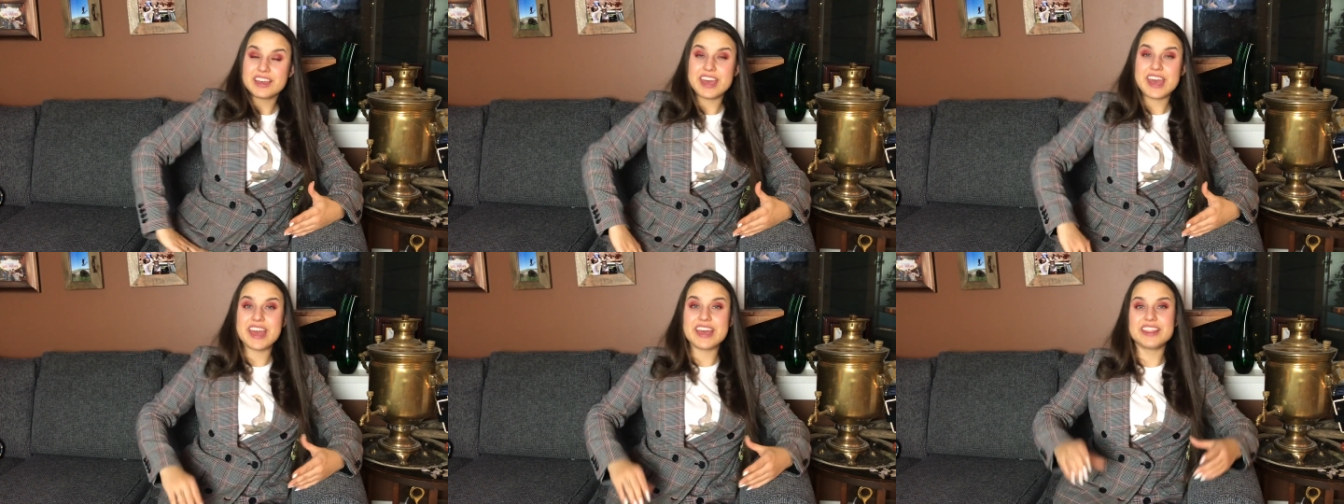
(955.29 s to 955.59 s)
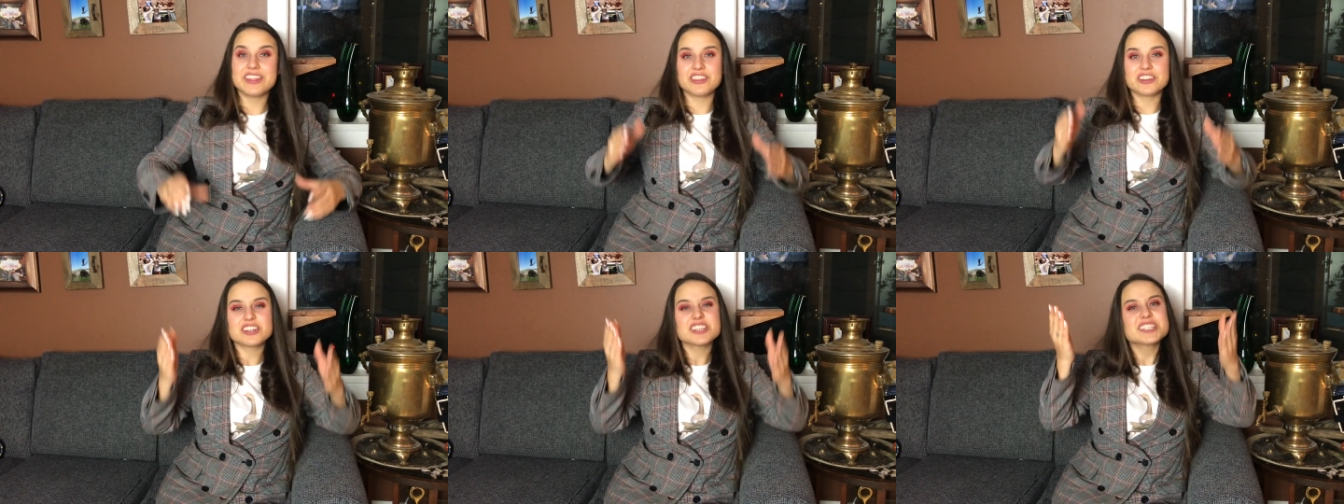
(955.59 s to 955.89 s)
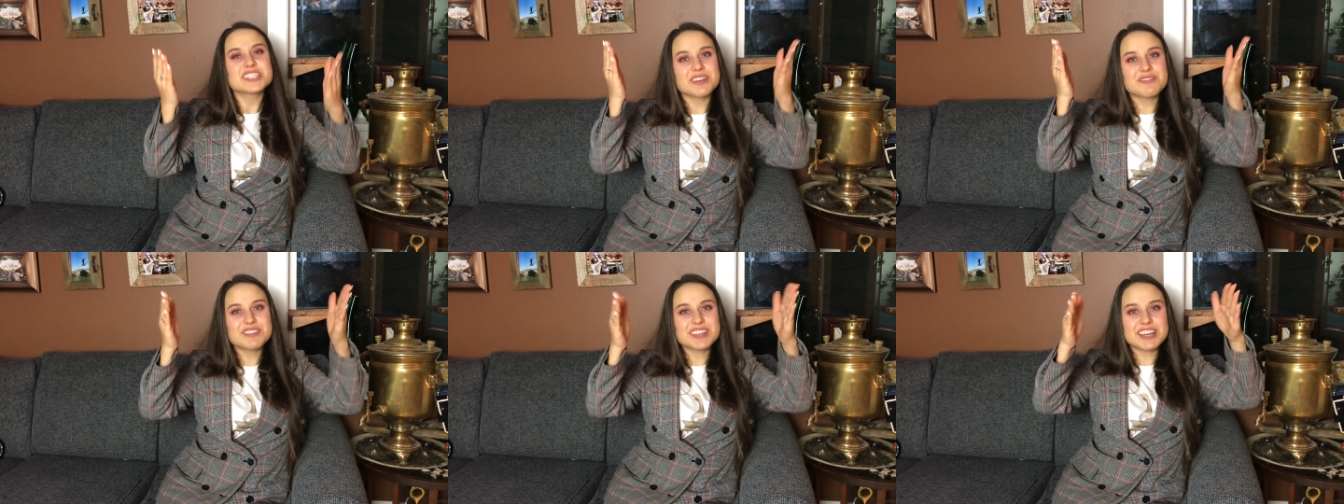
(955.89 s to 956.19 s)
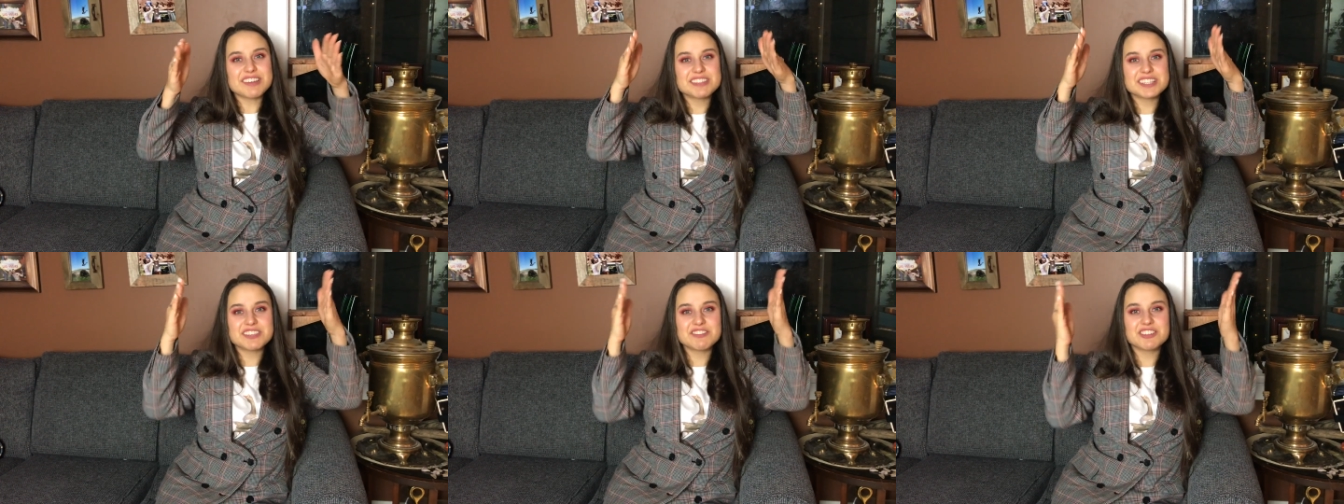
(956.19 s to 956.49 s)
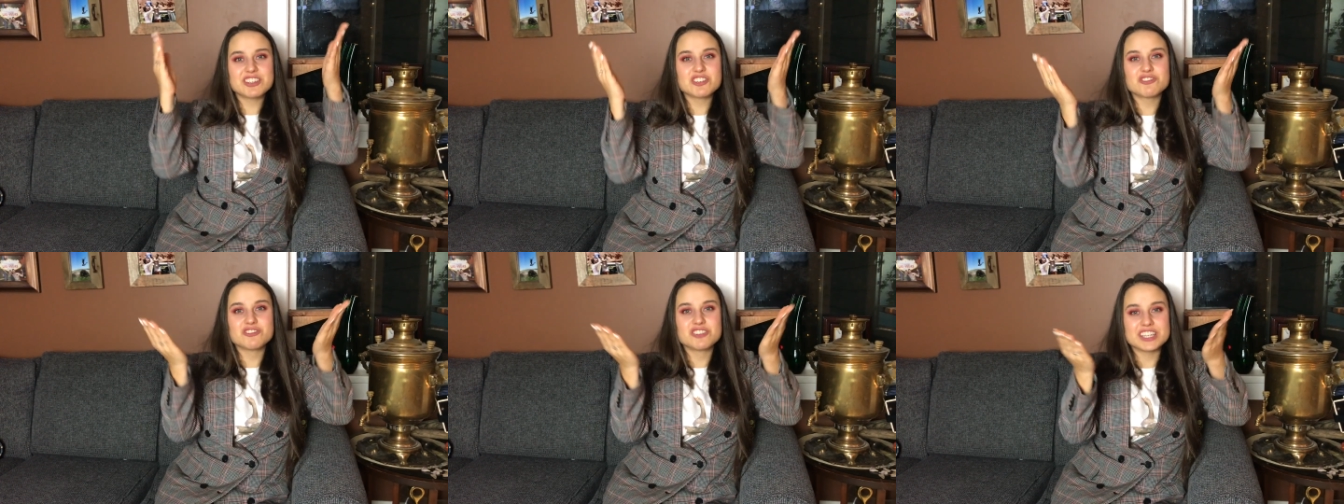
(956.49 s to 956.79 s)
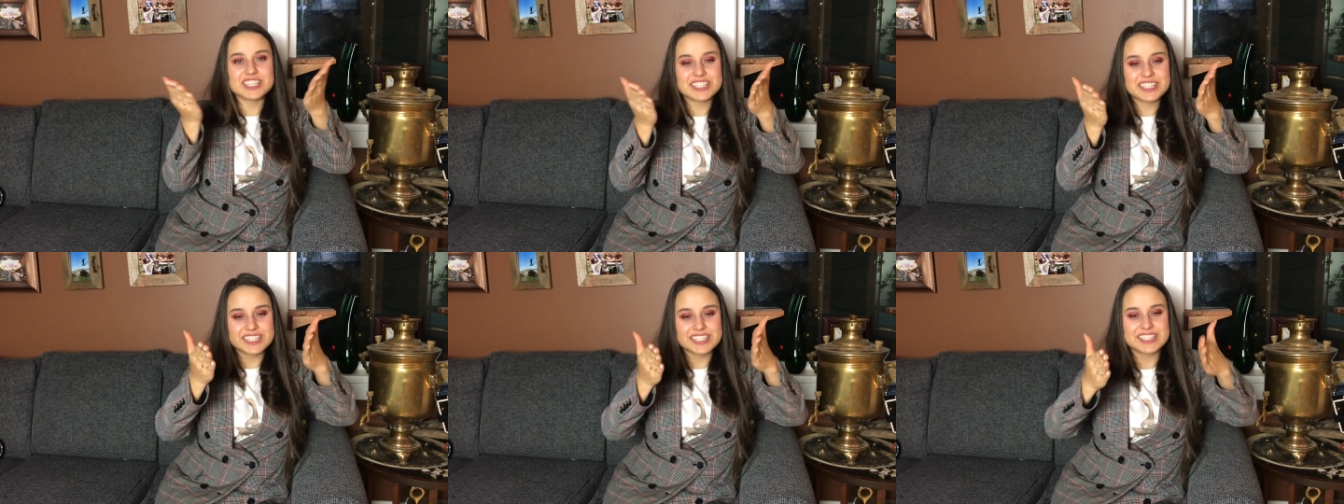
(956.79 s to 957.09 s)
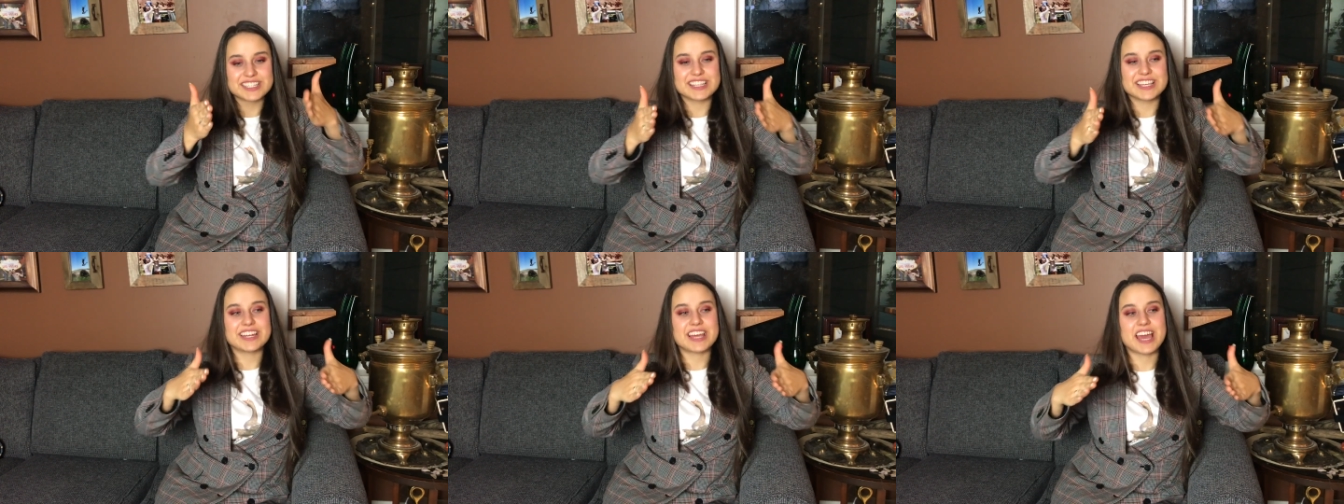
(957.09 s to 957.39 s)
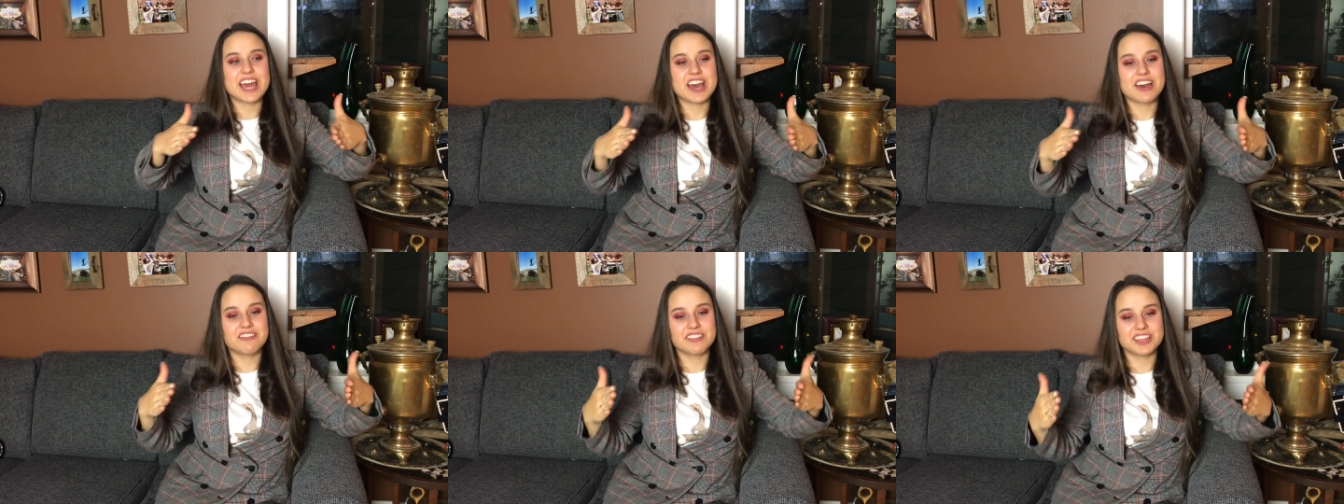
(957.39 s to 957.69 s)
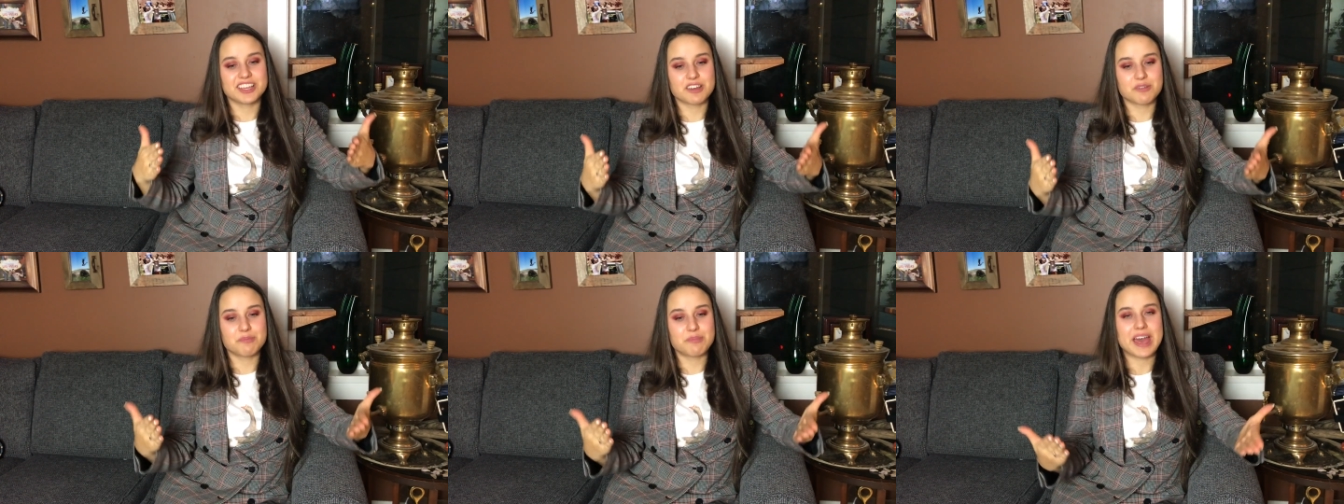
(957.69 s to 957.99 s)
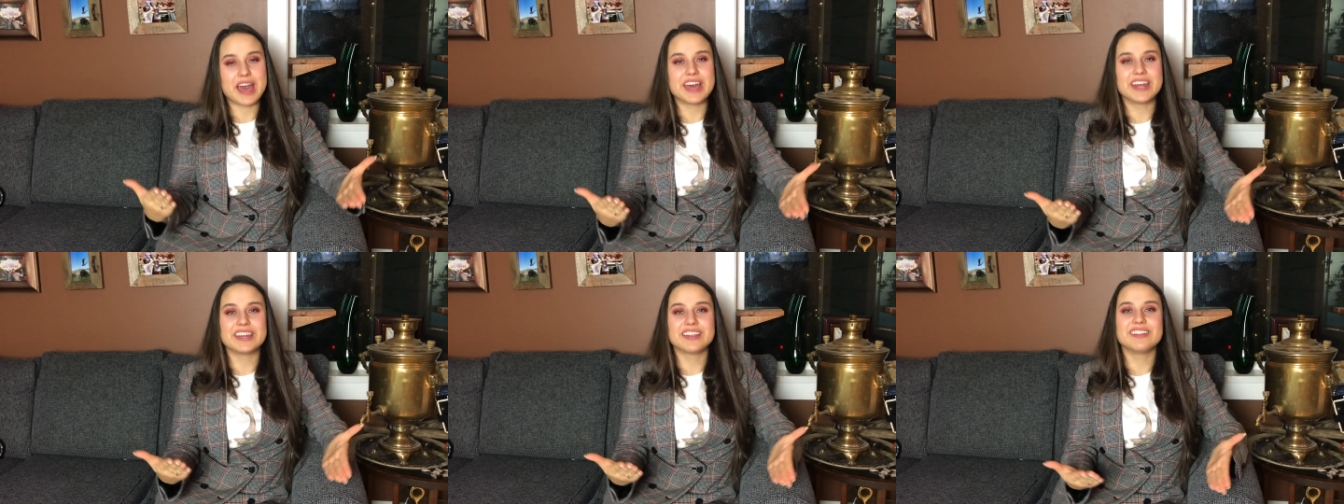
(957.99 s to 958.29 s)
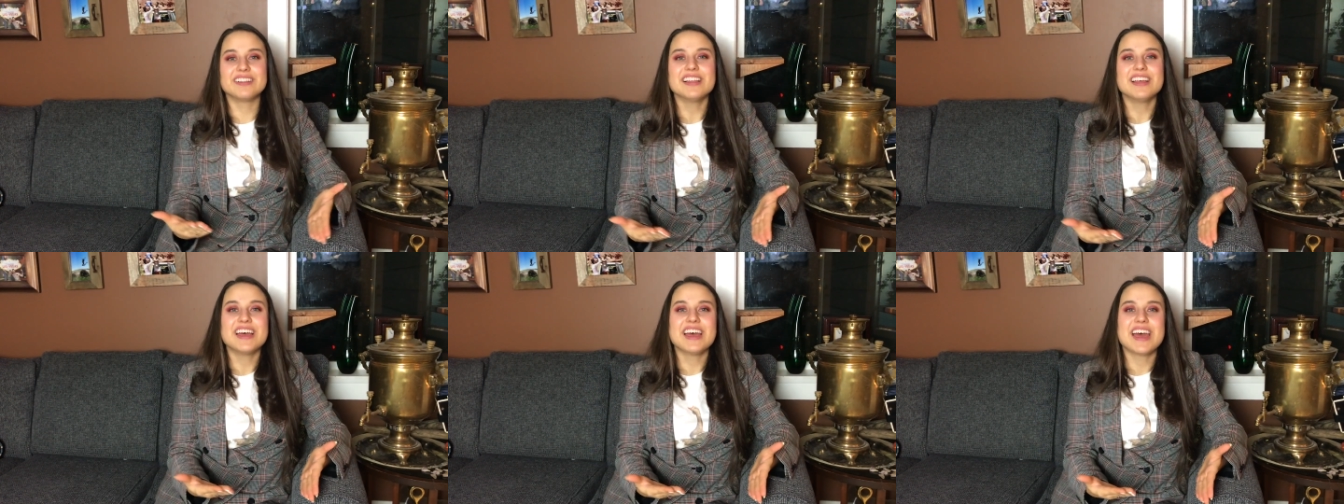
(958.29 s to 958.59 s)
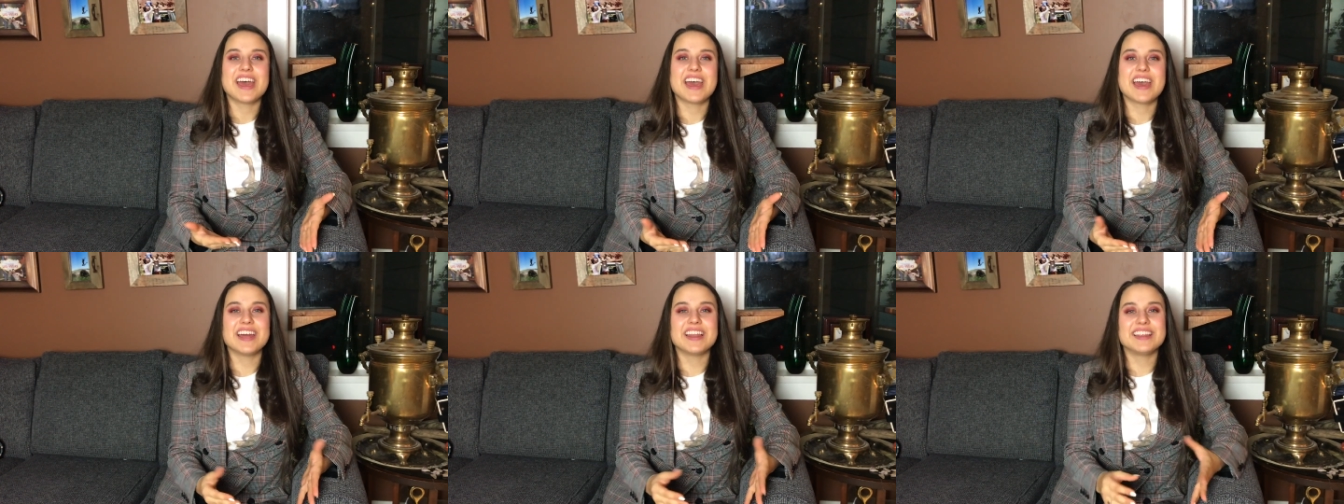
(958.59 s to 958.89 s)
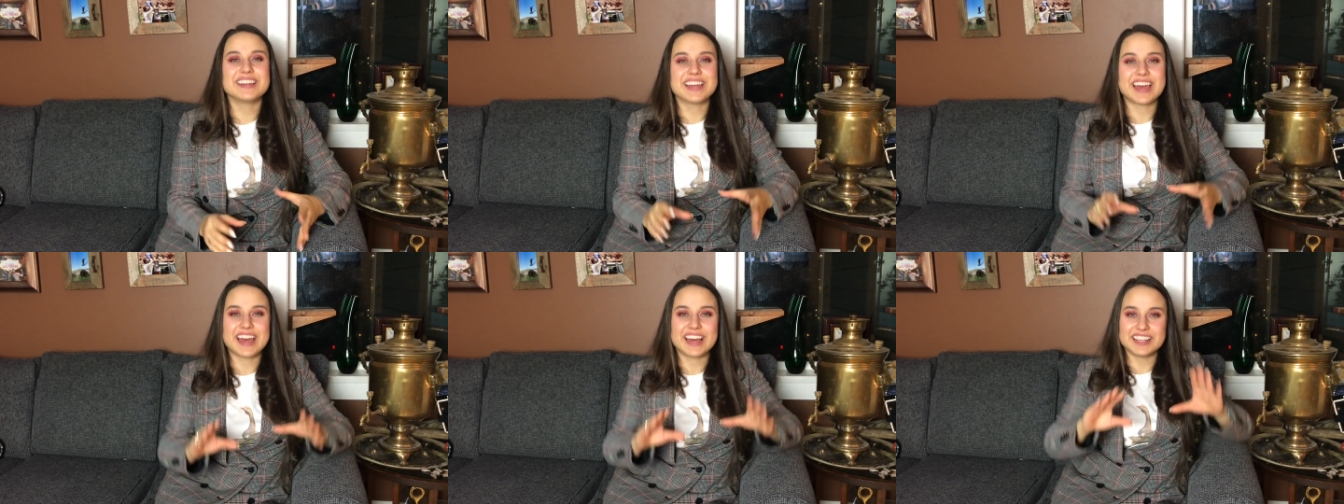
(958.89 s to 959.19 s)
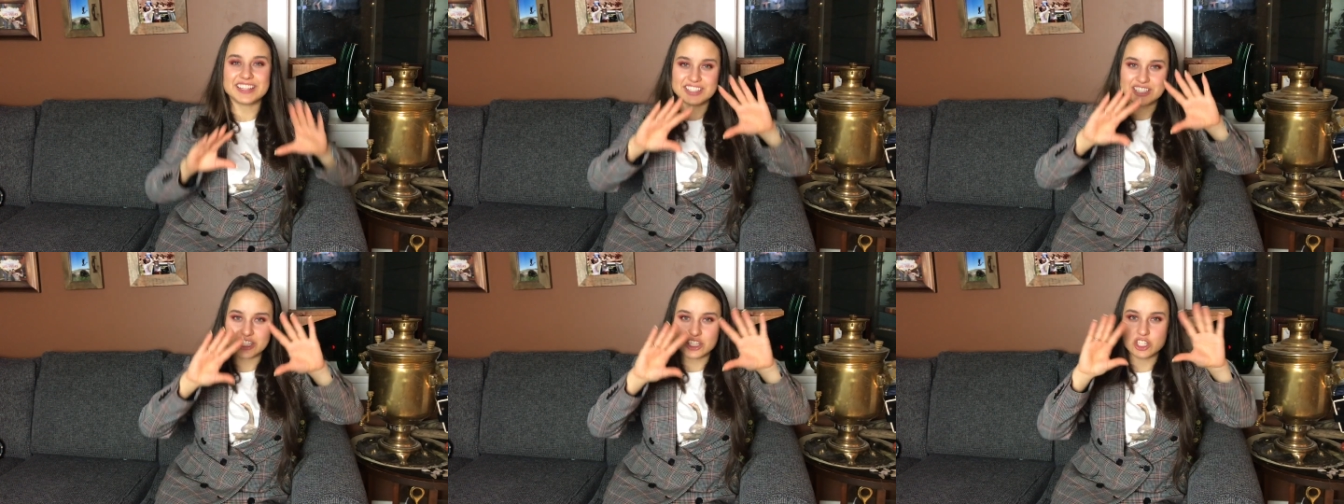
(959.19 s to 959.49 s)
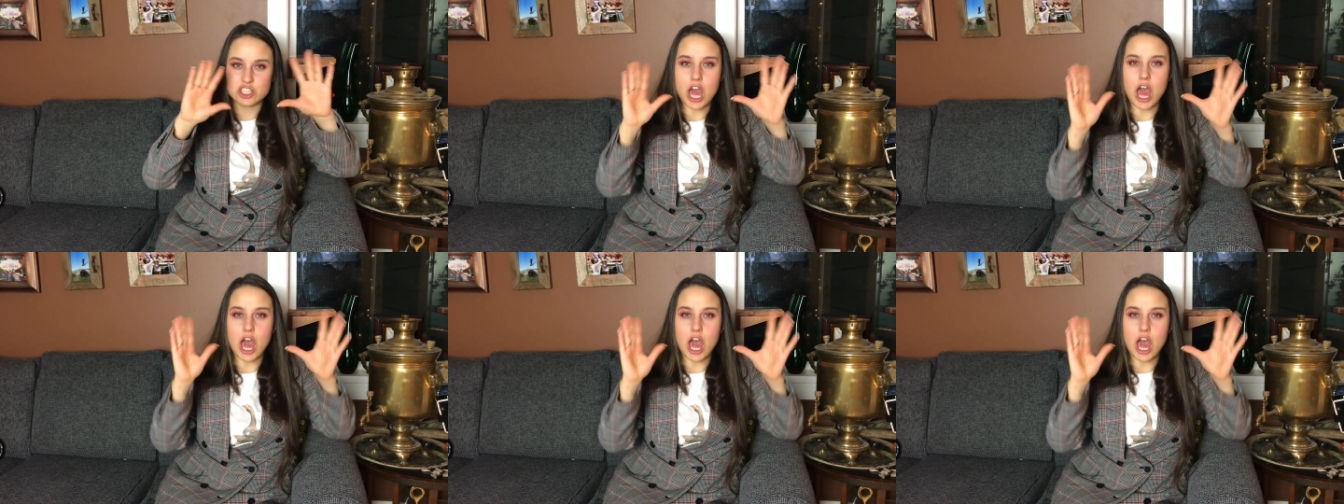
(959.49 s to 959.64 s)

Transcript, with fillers: and there's sometimes even dresses that have like a panel and it has this